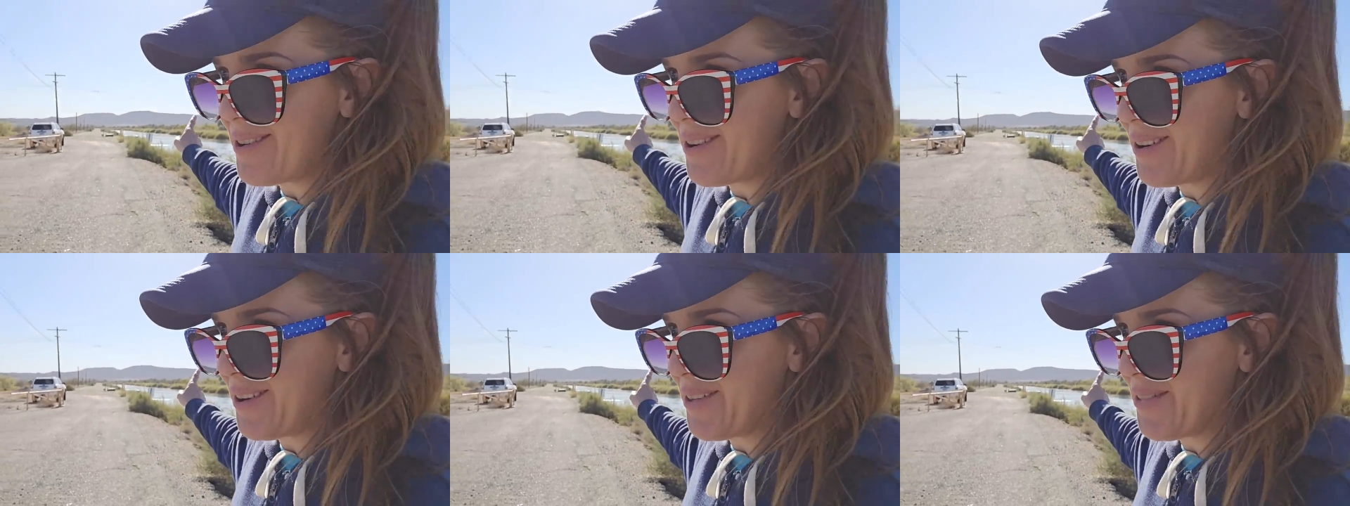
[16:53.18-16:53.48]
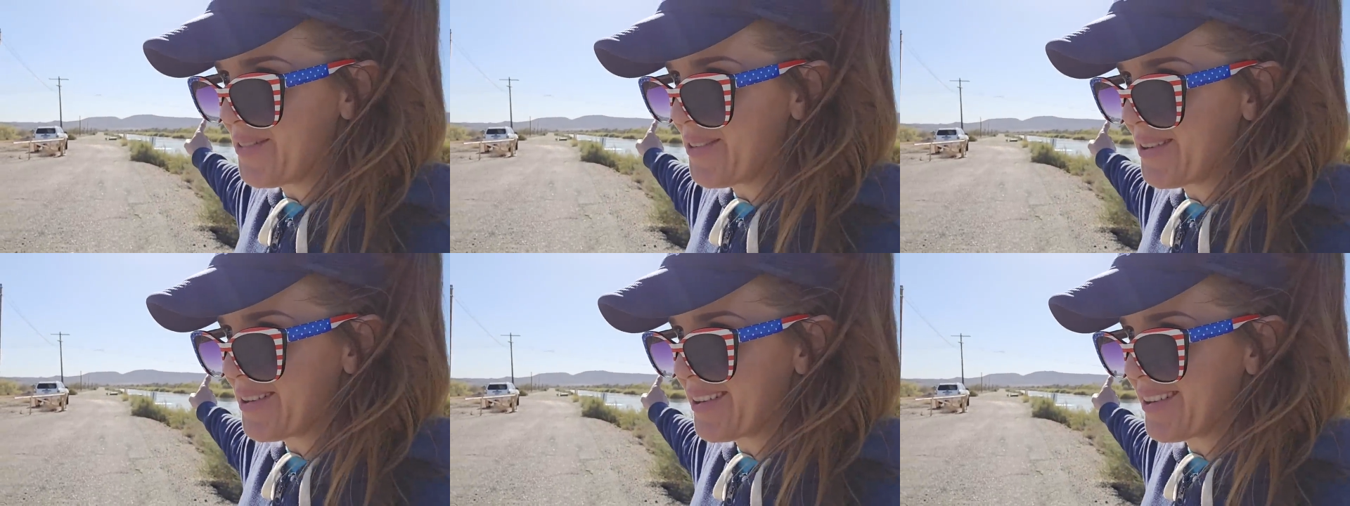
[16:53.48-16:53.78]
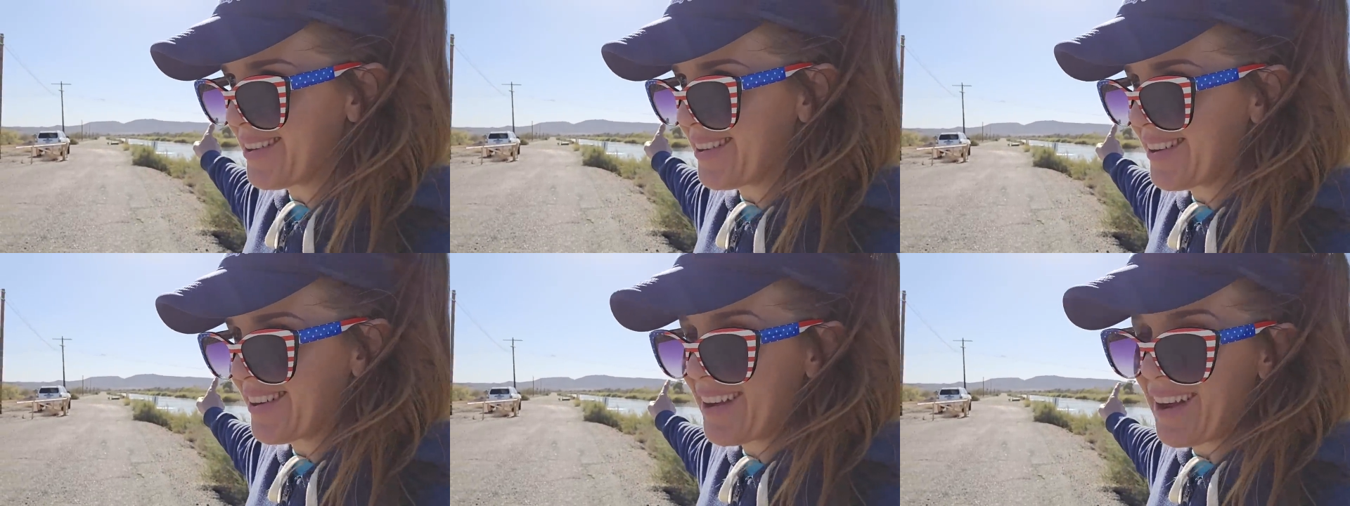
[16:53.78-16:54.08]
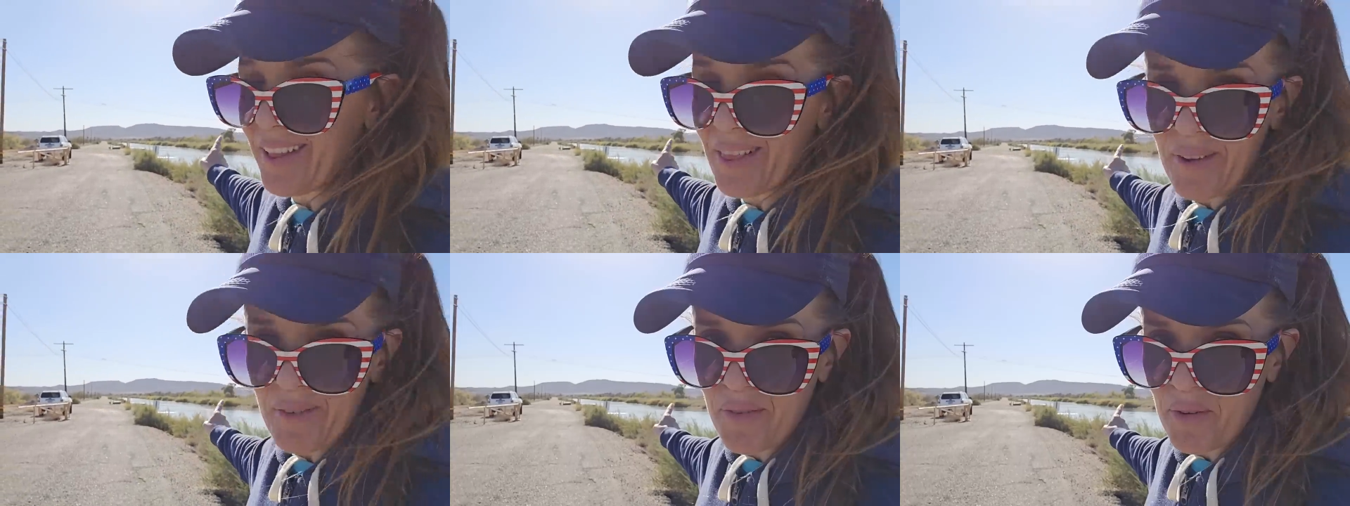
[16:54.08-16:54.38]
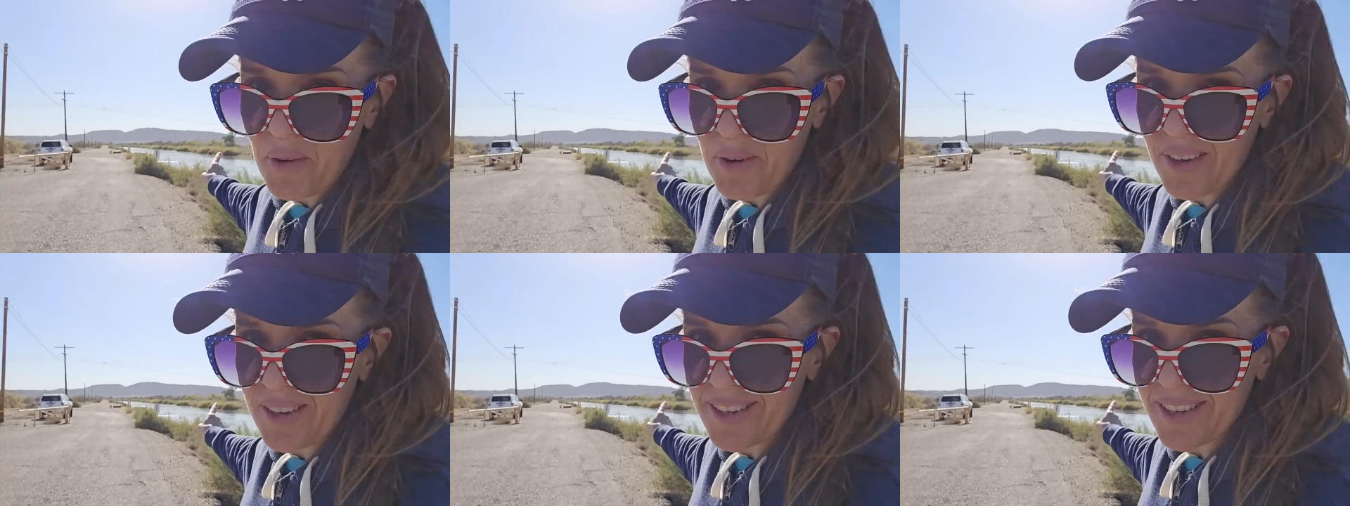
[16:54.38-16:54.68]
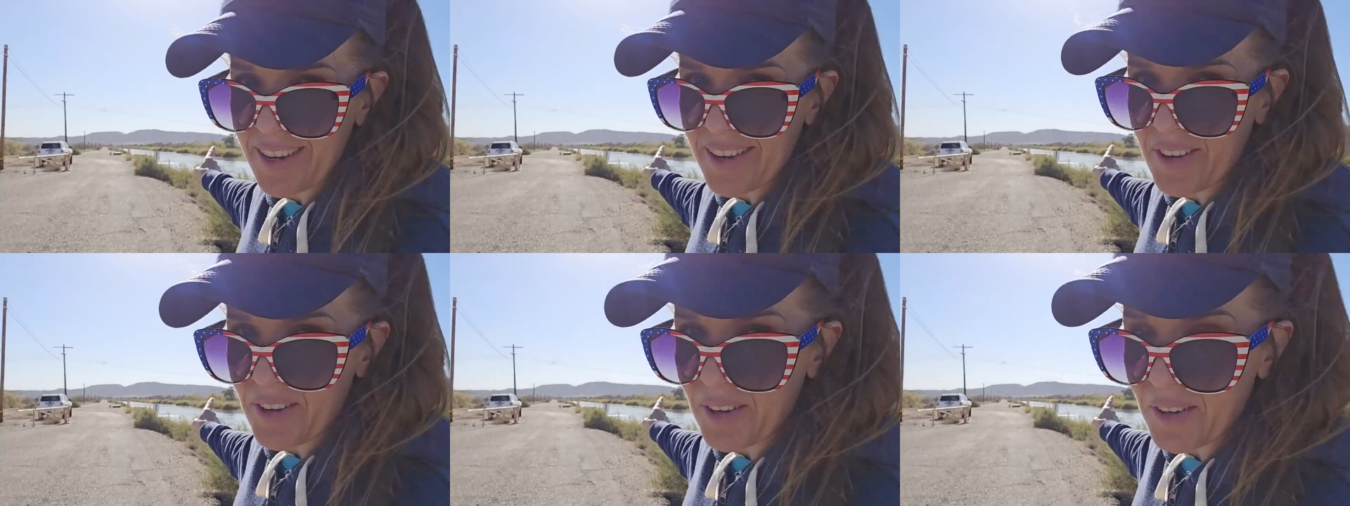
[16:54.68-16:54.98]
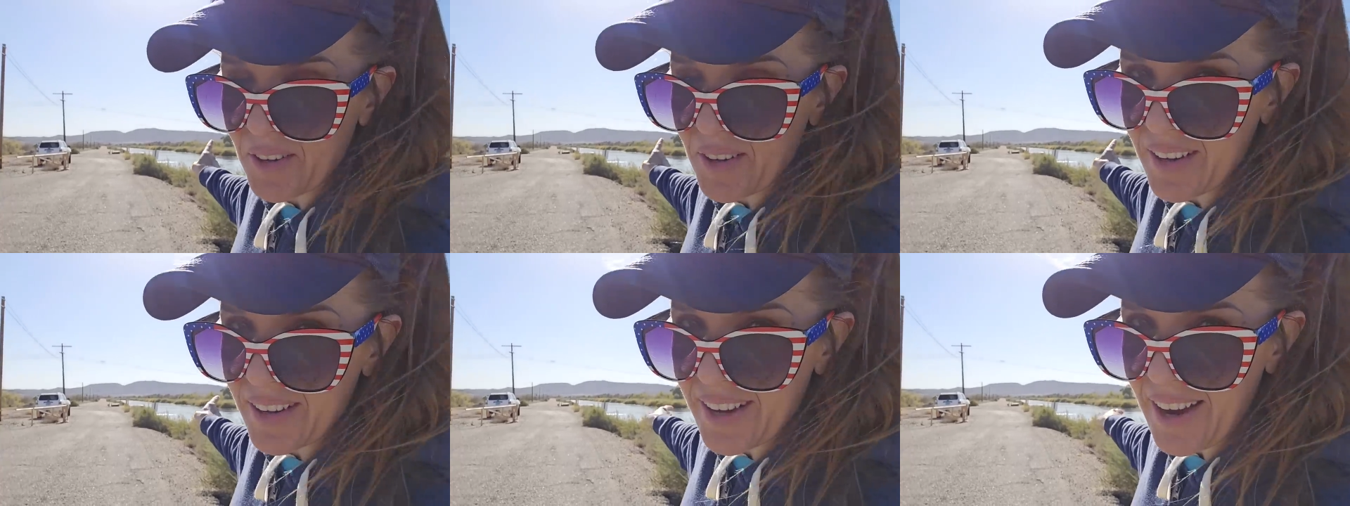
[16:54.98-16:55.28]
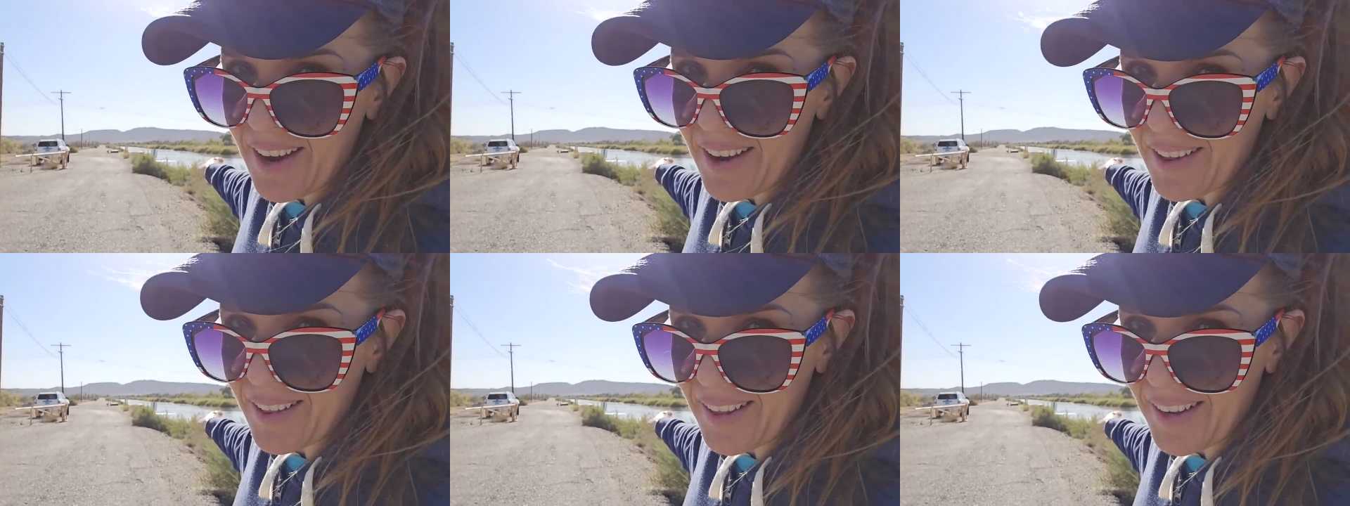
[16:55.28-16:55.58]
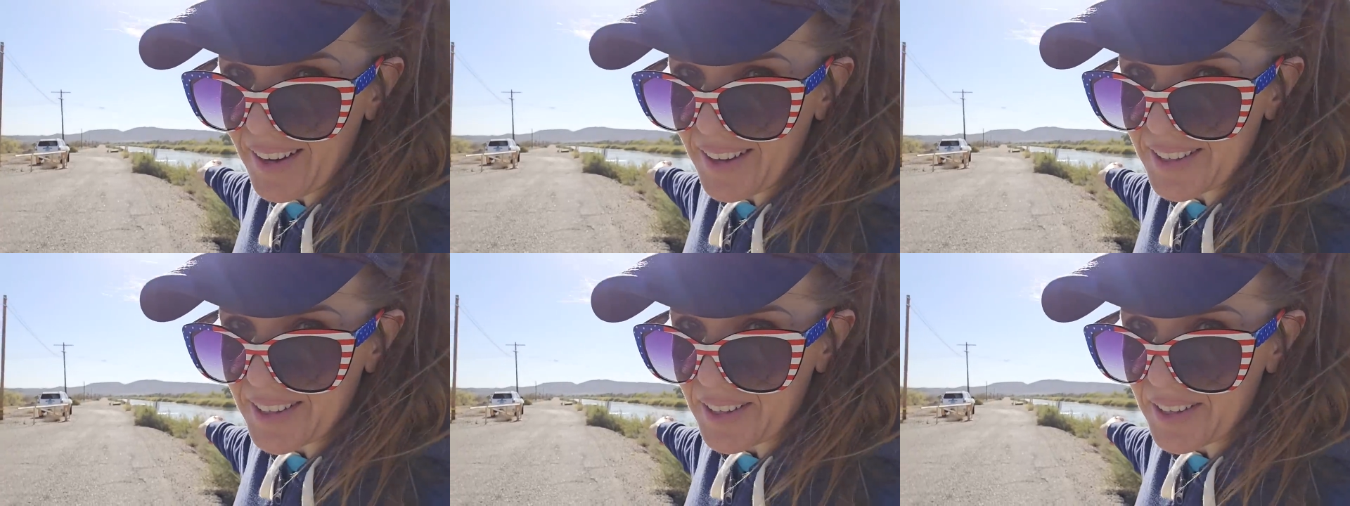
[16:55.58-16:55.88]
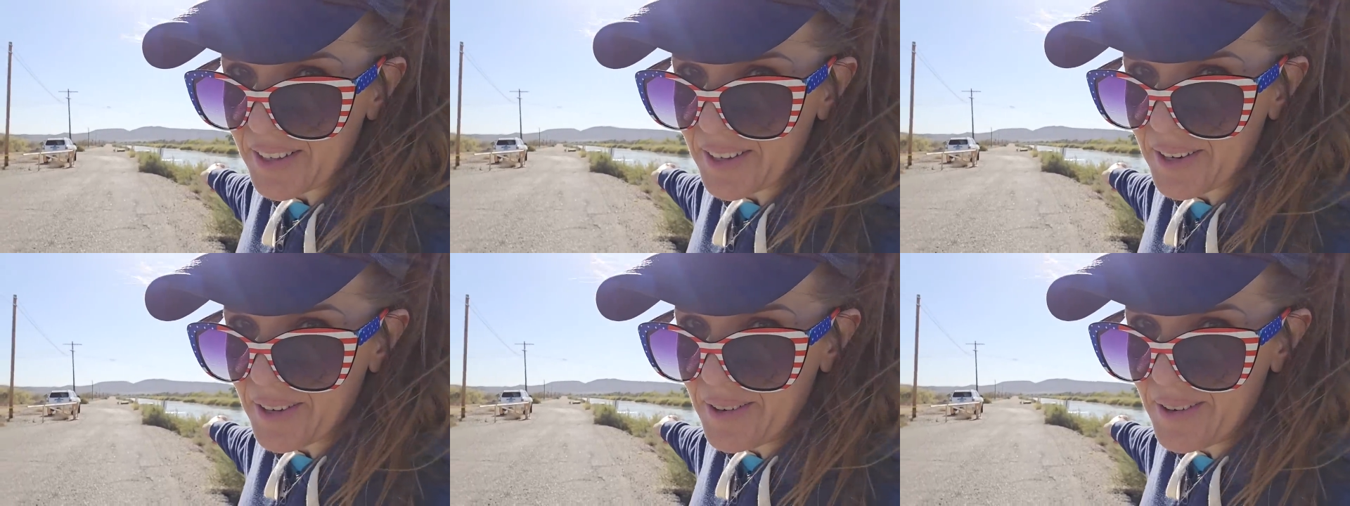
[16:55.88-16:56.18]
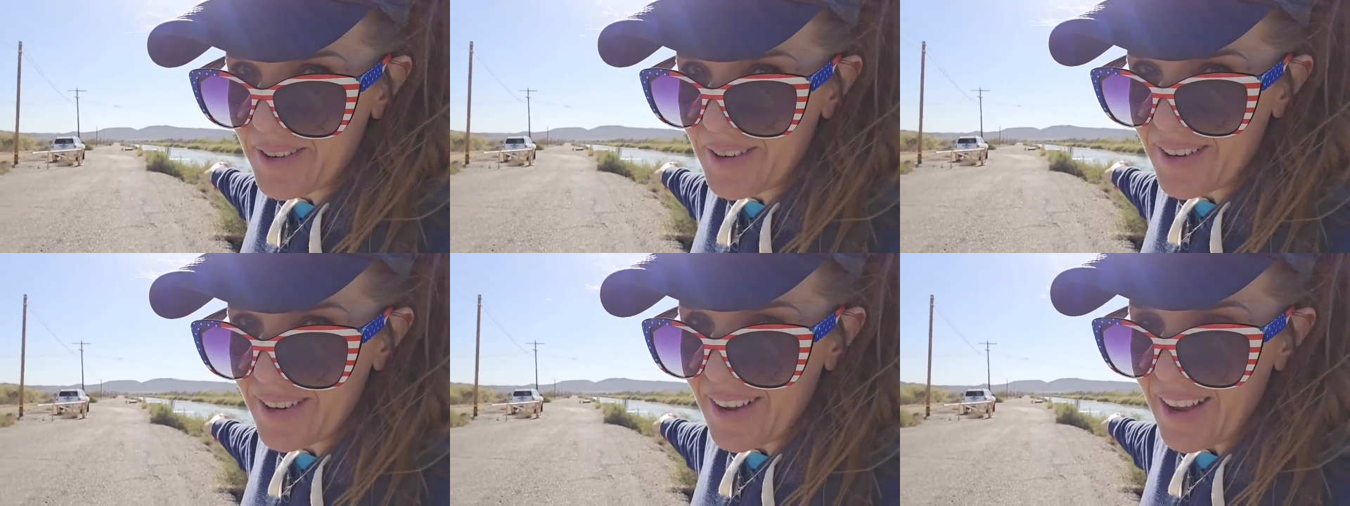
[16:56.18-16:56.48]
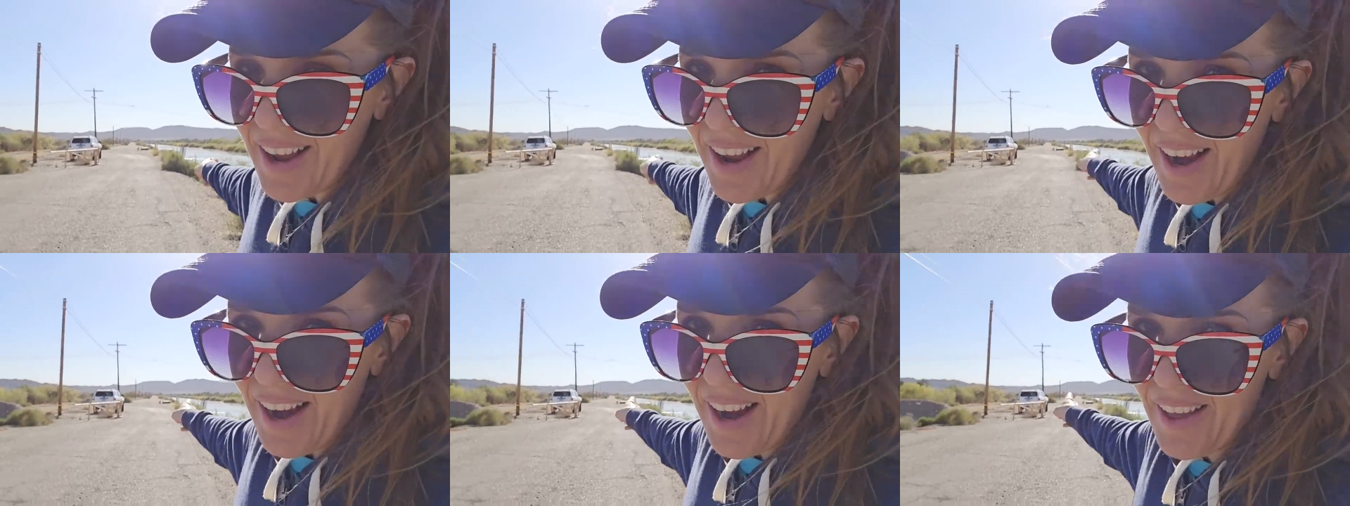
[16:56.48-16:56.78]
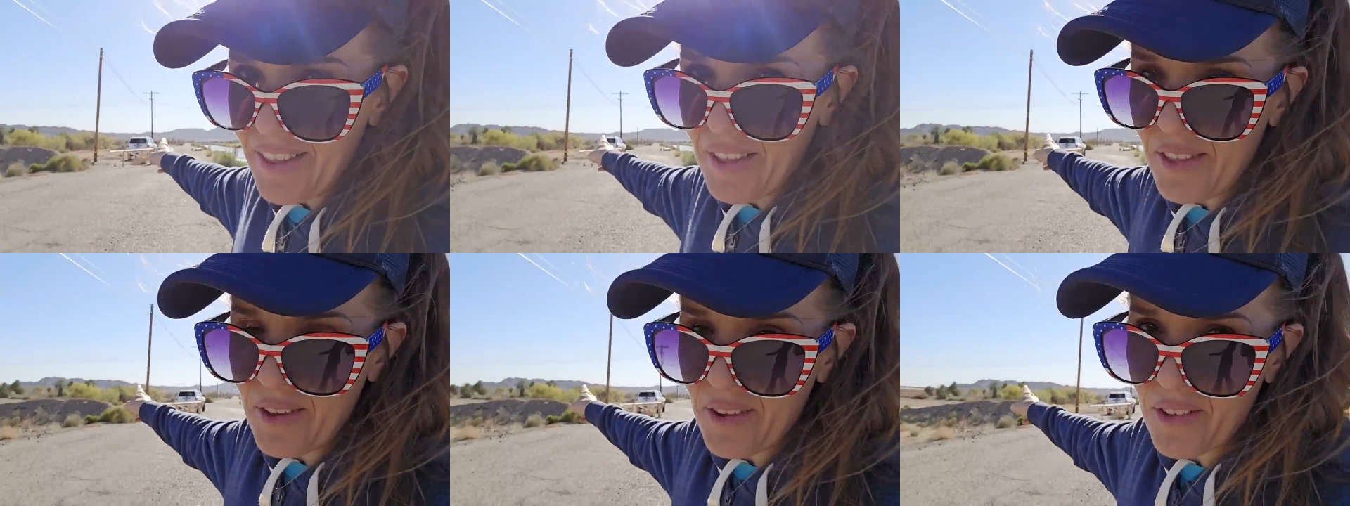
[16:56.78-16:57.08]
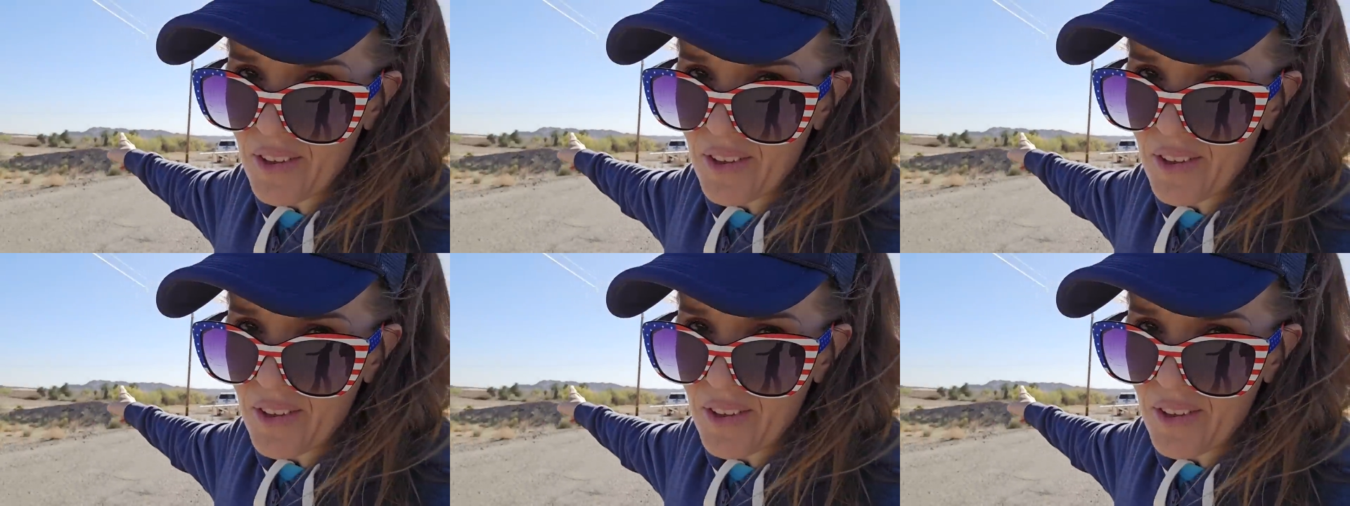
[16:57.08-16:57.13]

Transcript: Nobody's mouth can be seen.